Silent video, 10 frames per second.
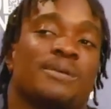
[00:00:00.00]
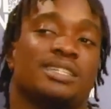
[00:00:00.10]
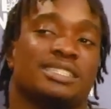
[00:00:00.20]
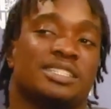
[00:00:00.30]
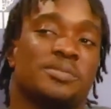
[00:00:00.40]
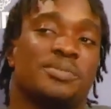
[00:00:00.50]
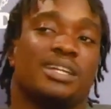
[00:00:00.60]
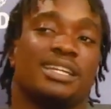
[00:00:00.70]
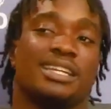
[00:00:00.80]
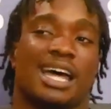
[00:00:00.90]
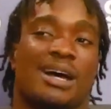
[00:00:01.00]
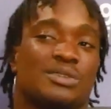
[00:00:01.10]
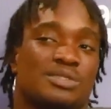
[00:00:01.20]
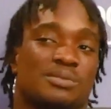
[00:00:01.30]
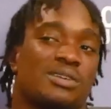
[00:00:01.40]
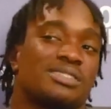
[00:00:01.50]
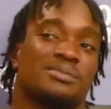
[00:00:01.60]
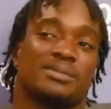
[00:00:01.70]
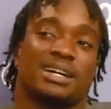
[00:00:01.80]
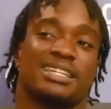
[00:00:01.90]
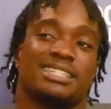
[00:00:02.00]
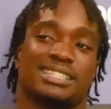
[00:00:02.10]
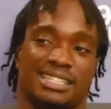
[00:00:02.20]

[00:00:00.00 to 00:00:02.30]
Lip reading: just the ability to outsmart somebody.